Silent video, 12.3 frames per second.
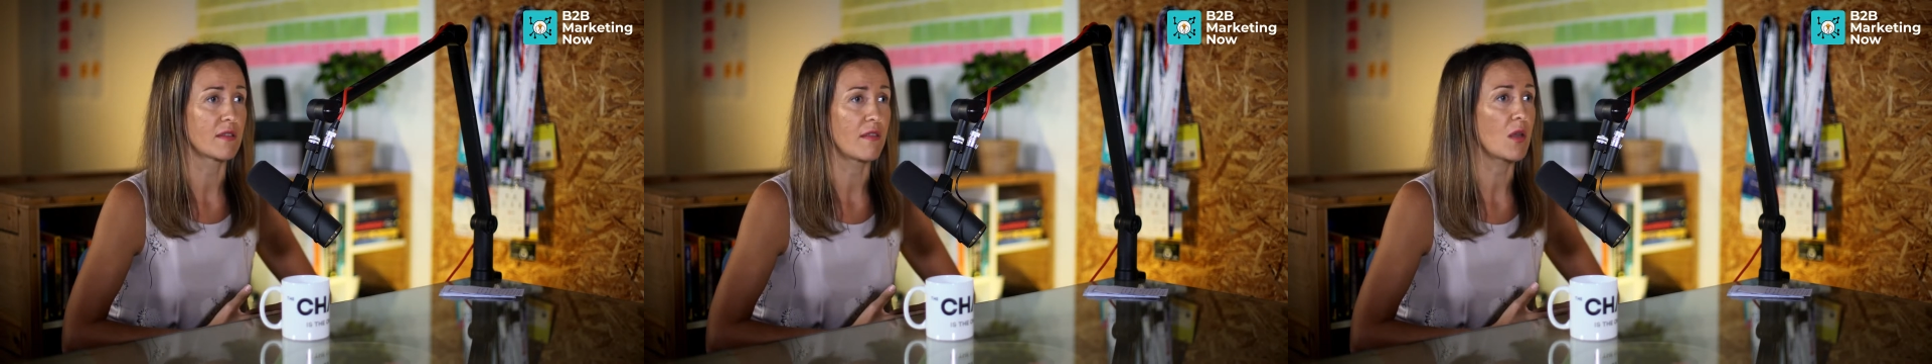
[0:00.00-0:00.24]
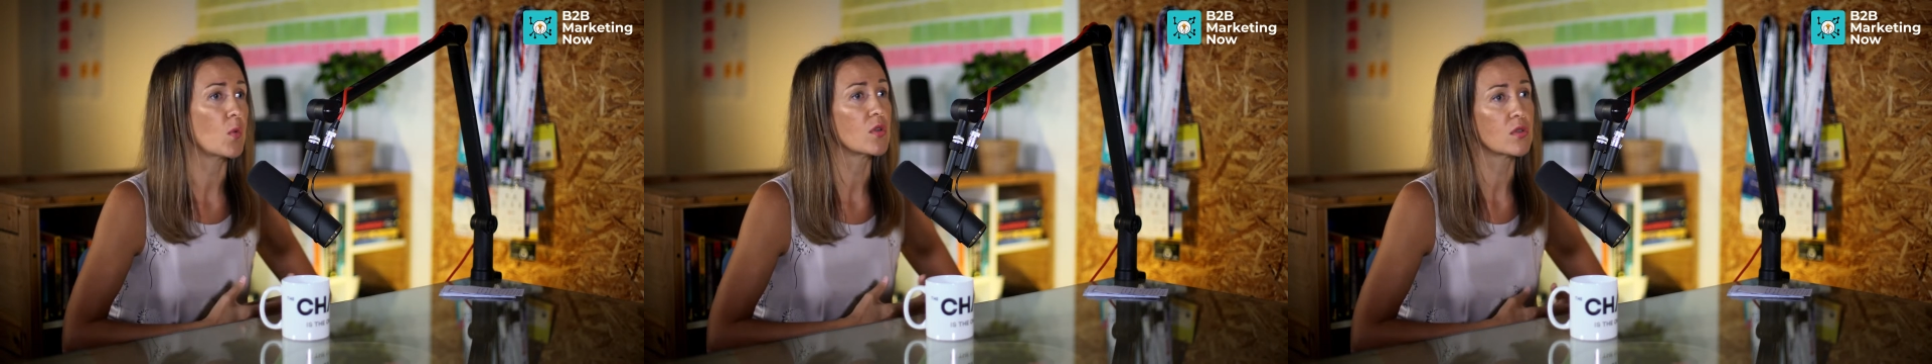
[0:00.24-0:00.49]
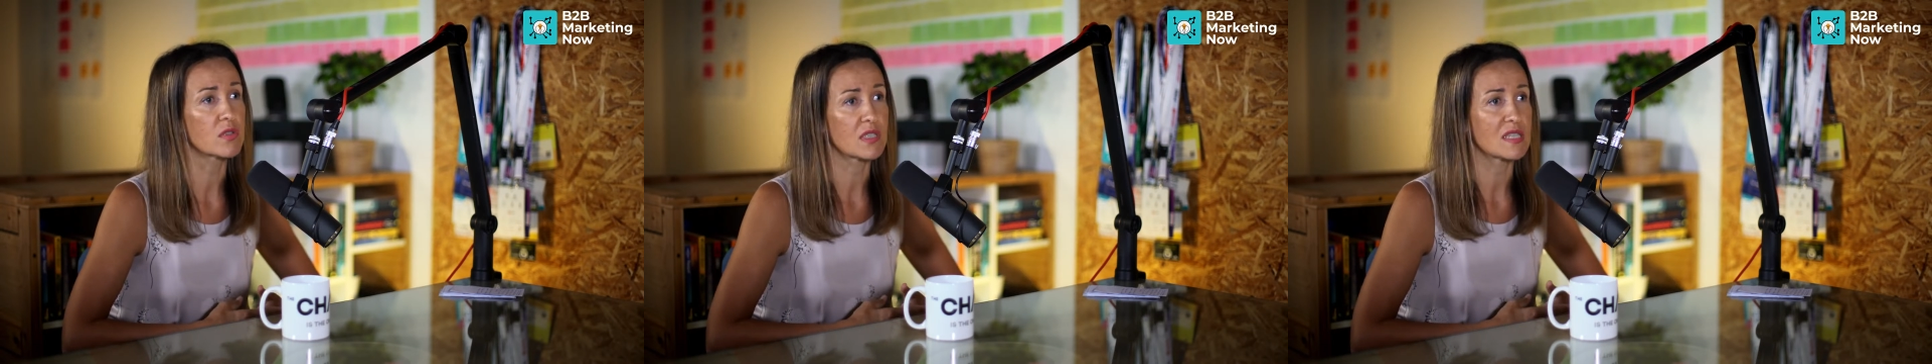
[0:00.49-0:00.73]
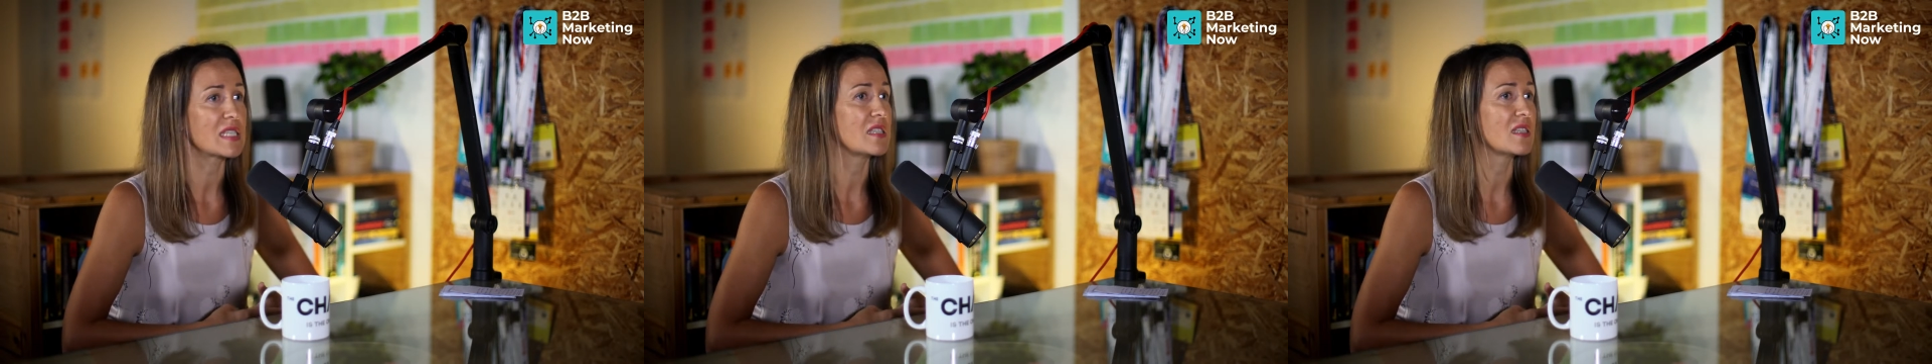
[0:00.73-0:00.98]
They were not
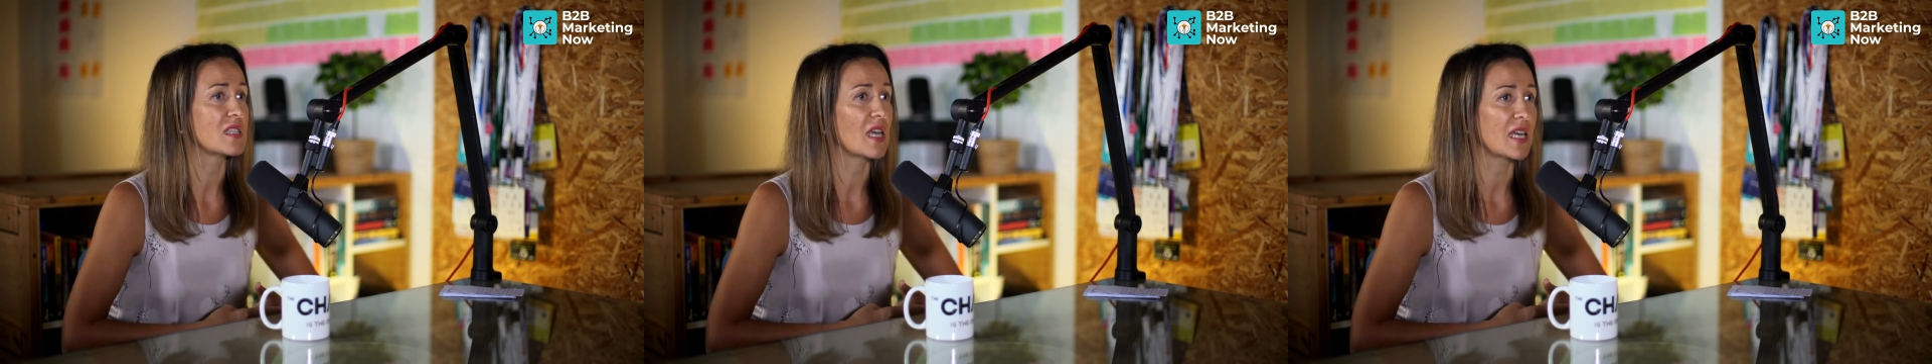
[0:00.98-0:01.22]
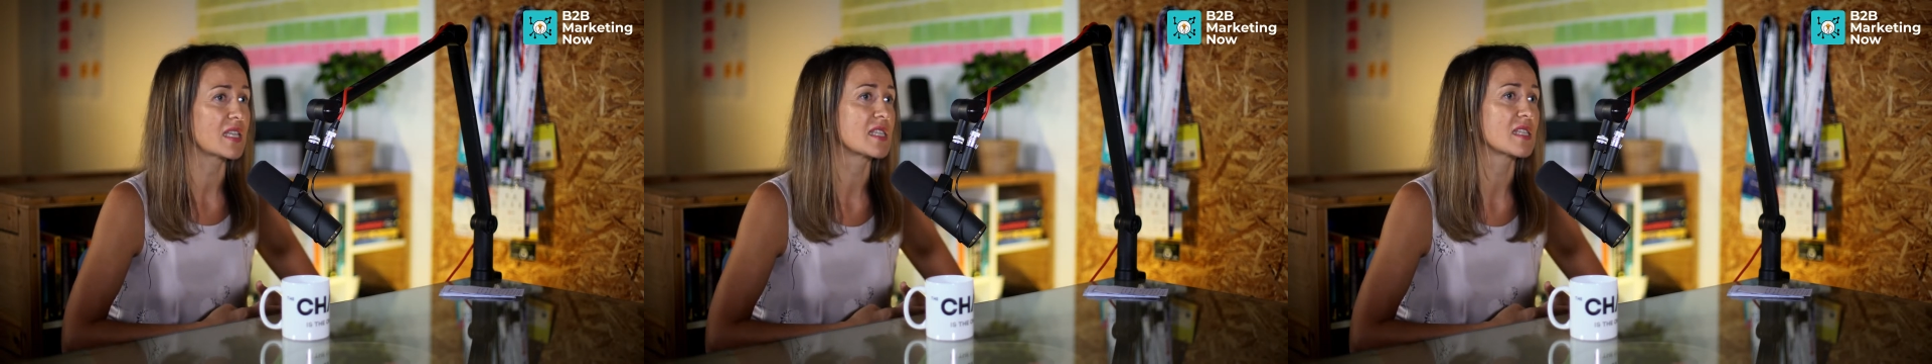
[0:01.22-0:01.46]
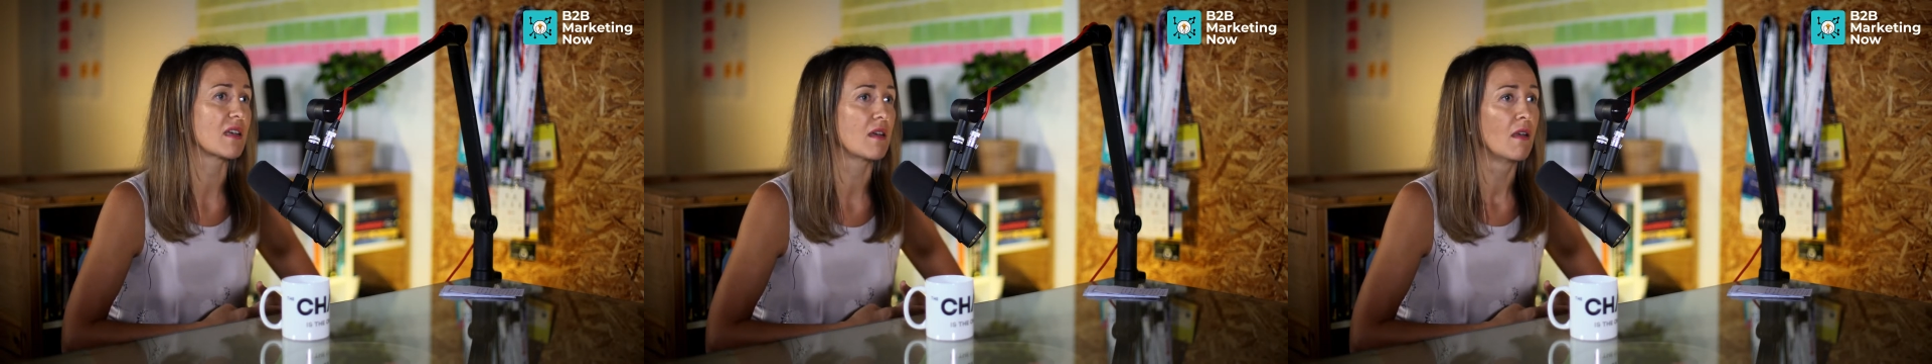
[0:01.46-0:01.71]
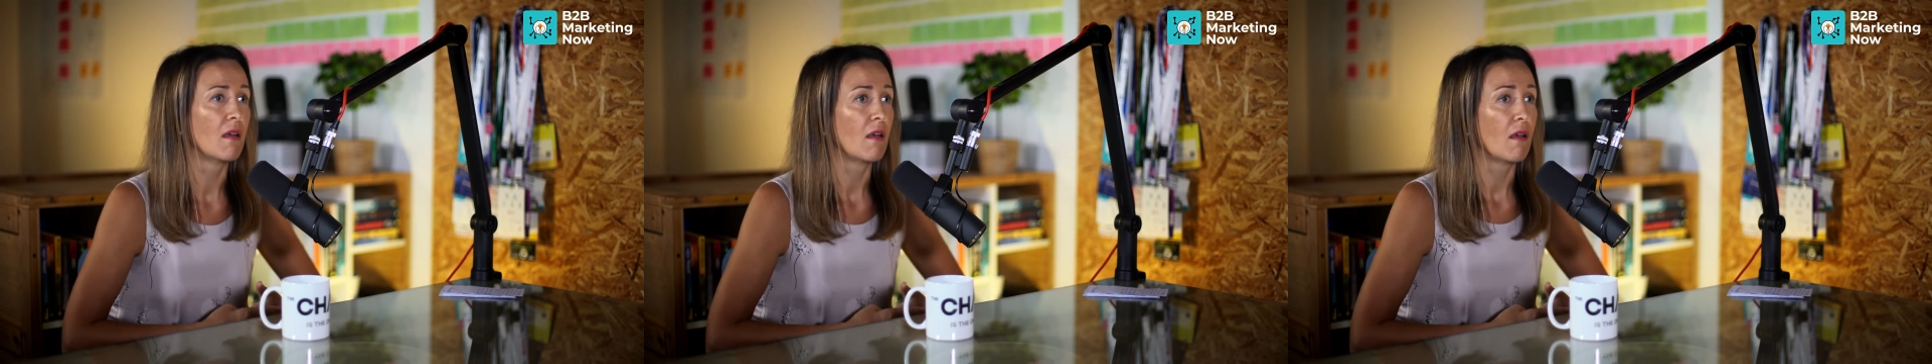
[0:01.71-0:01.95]
considered as
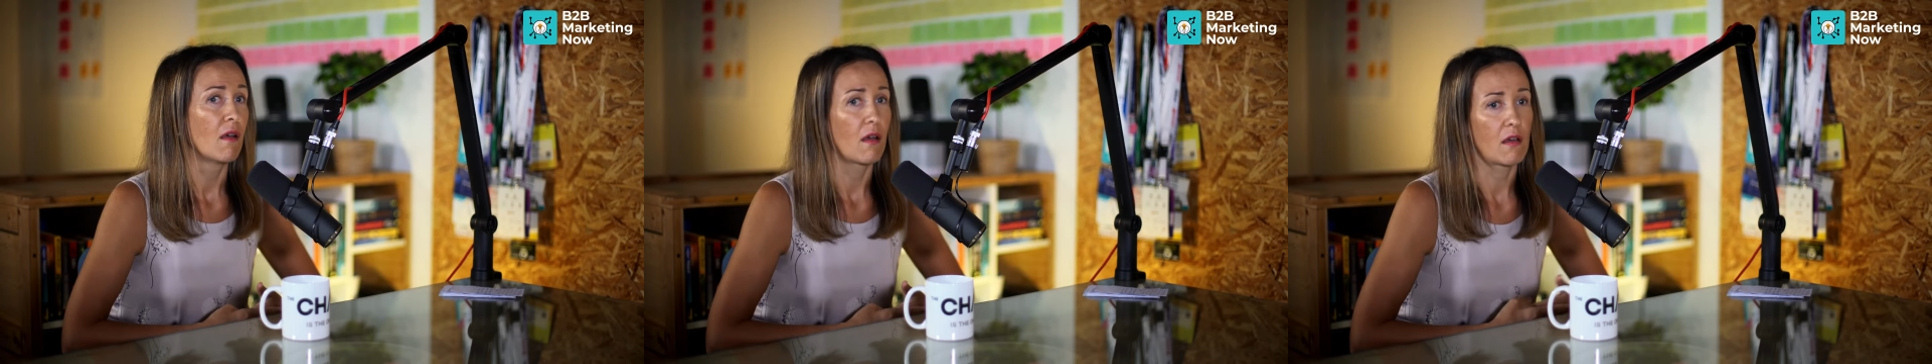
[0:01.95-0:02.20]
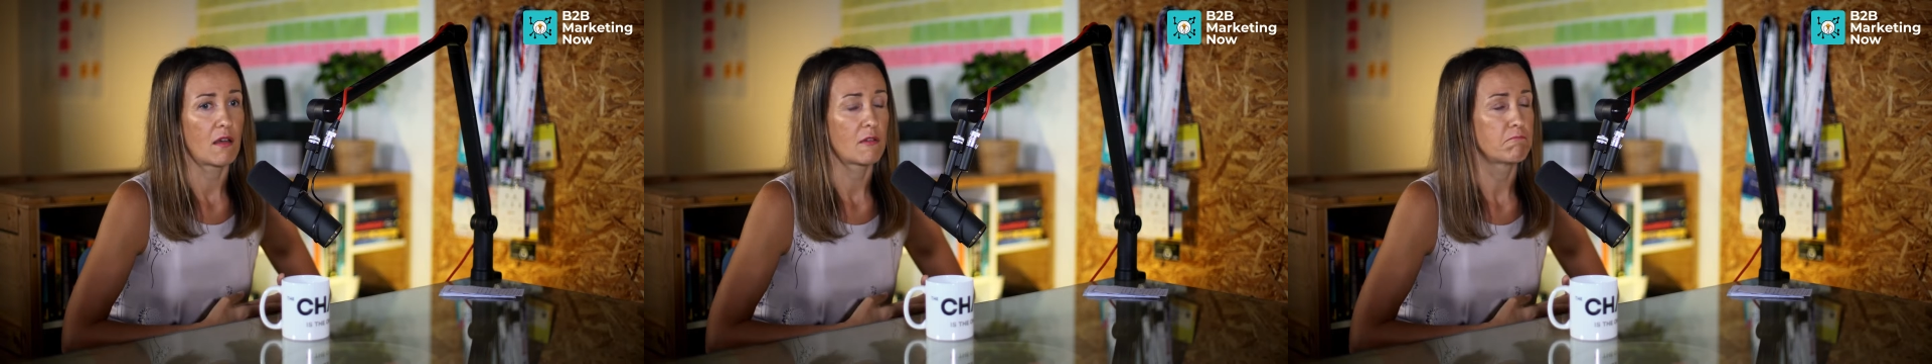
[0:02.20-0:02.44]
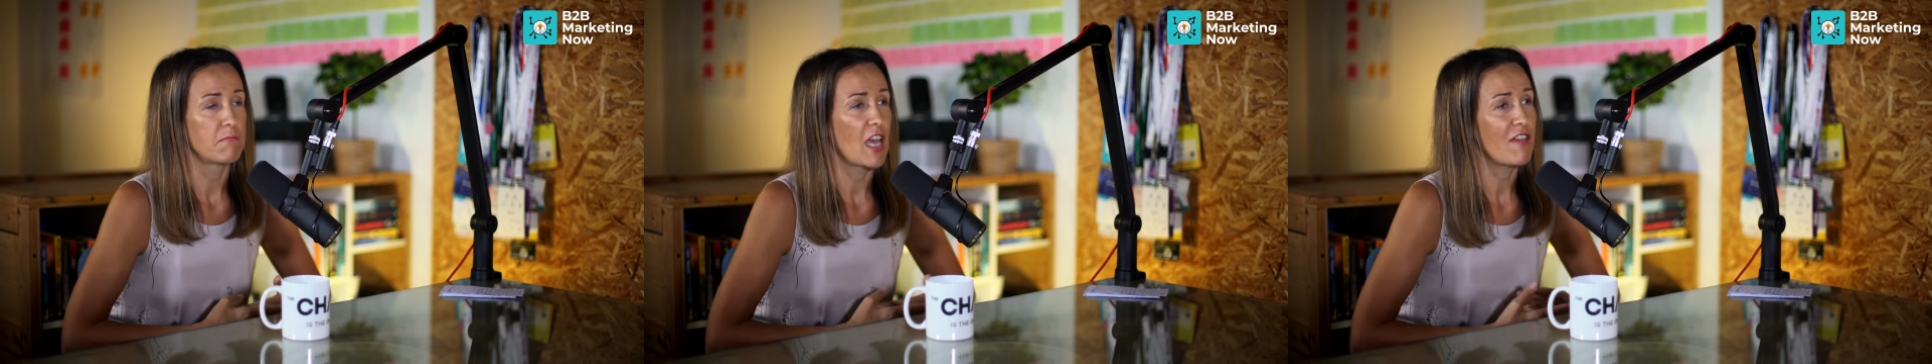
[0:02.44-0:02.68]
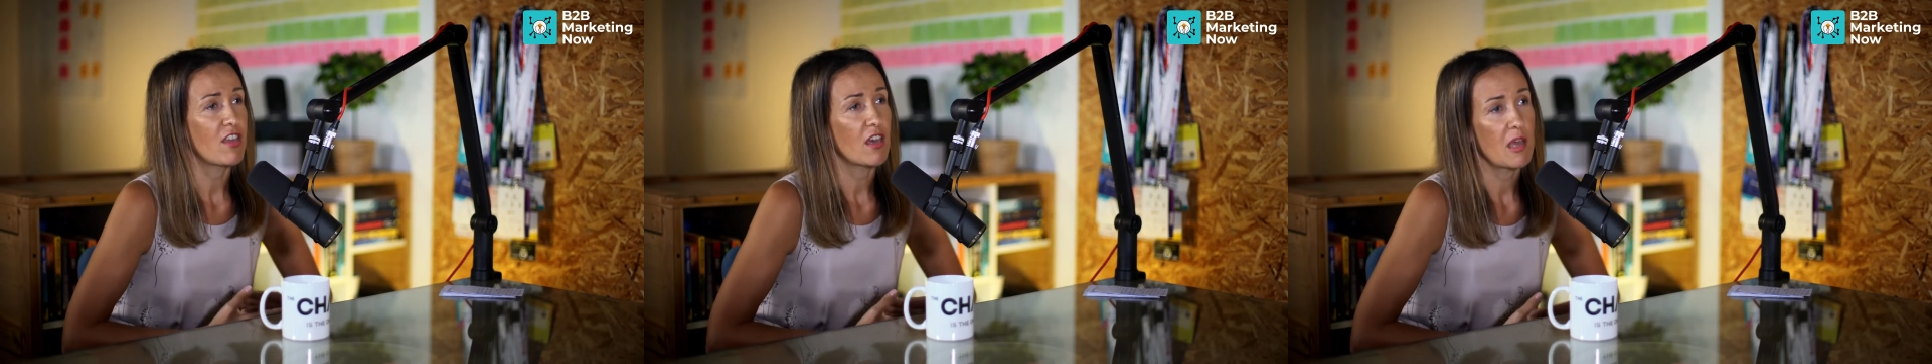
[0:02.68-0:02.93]

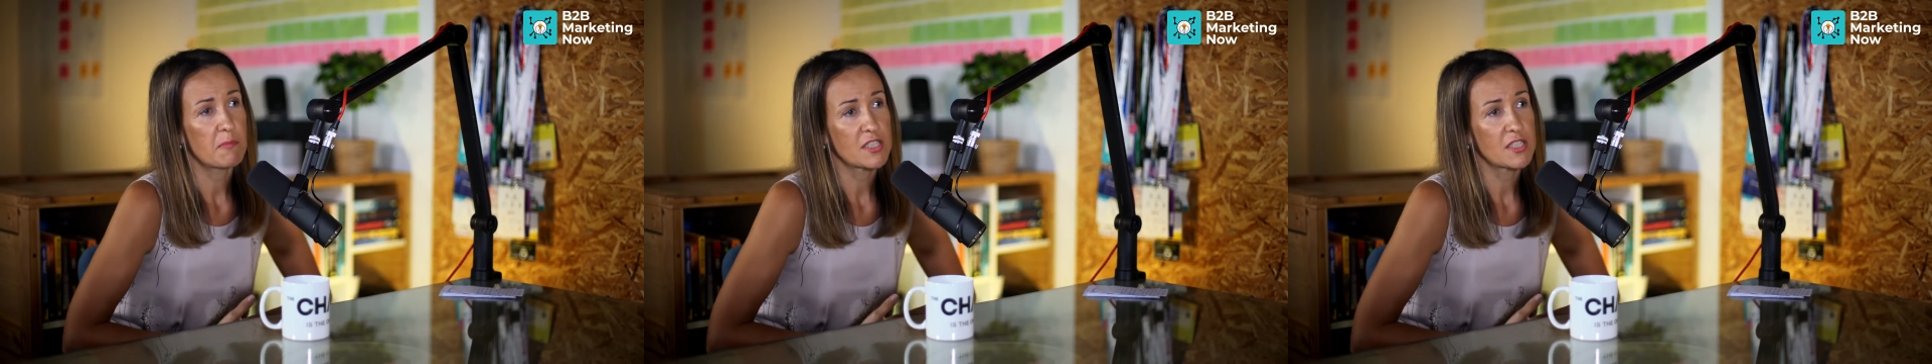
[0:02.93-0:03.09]
having high